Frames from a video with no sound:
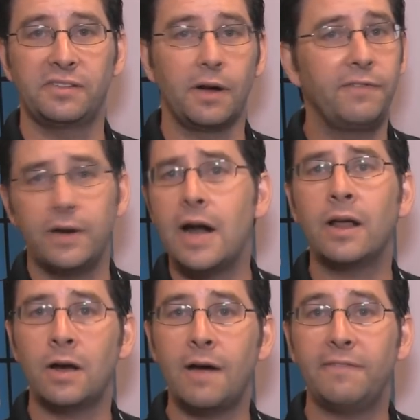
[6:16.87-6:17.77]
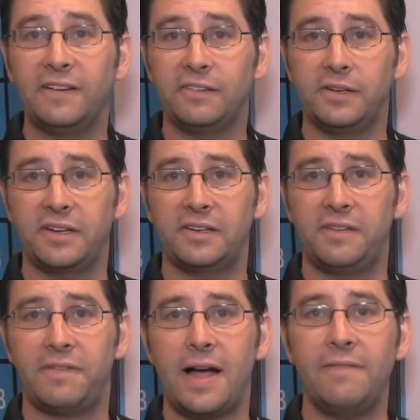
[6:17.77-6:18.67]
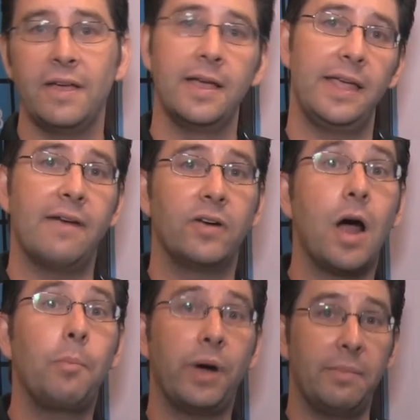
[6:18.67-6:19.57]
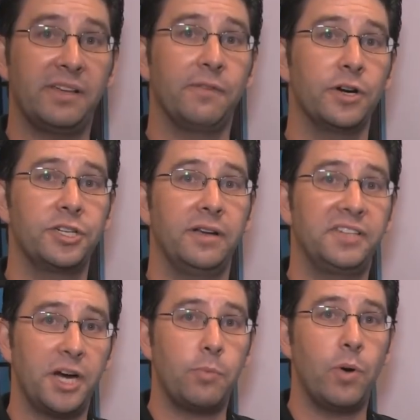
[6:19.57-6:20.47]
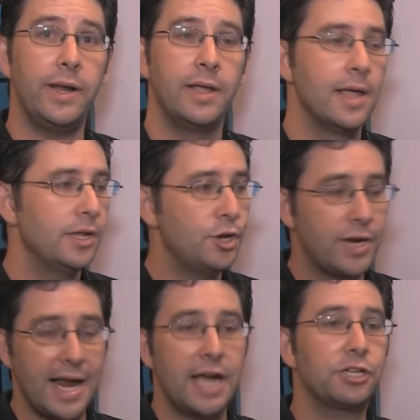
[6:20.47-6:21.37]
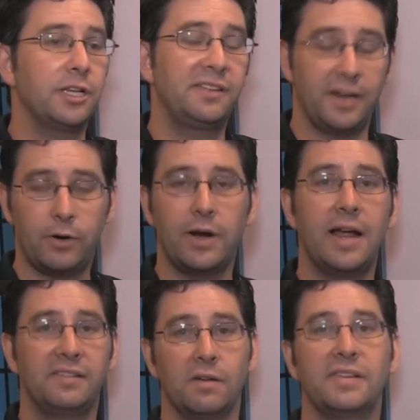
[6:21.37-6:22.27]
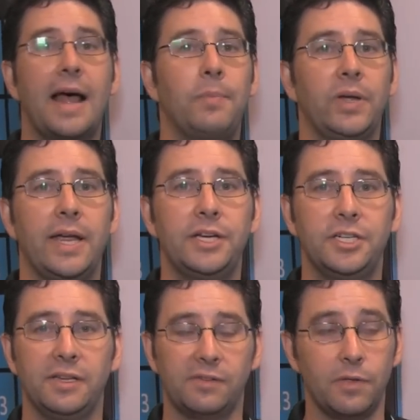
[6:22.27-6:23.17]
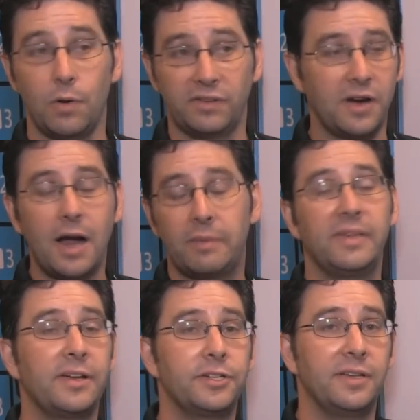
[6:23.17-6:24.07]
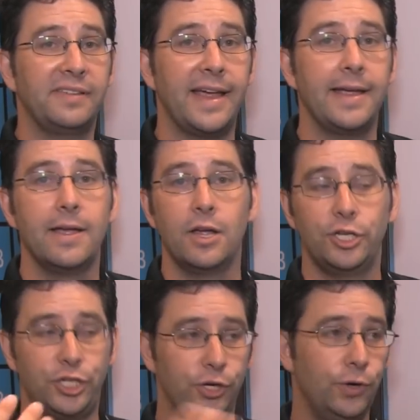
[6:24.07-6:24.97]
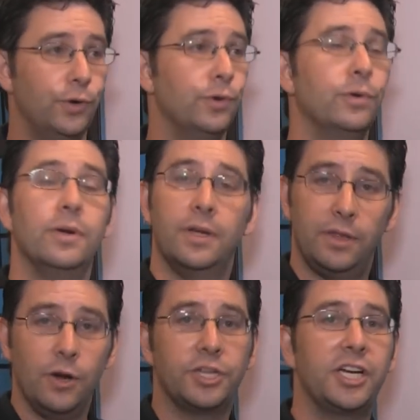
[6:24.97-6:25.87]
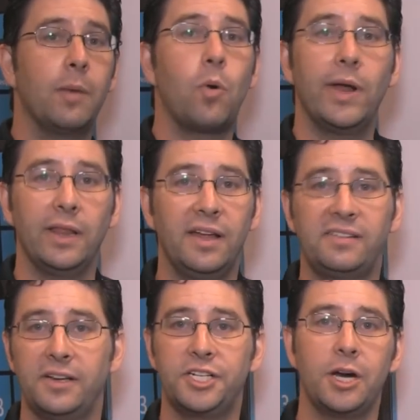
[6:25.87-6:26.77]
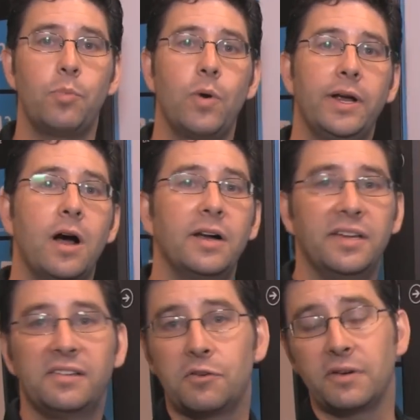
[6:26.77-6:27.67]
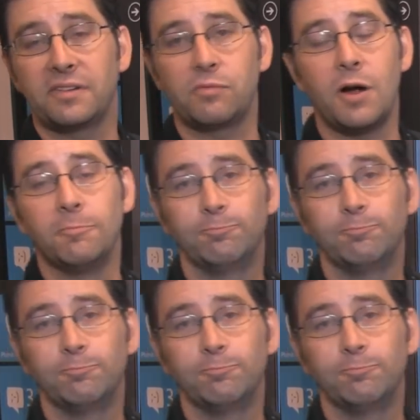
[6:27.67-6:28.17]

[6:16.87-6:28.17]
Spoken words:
So if you're not on Office 365, you have an on-premise version of SharePoint, you can actually synchronize those applications, or those documents I should say, to your SharePoint lists and SharePoint content stores as well.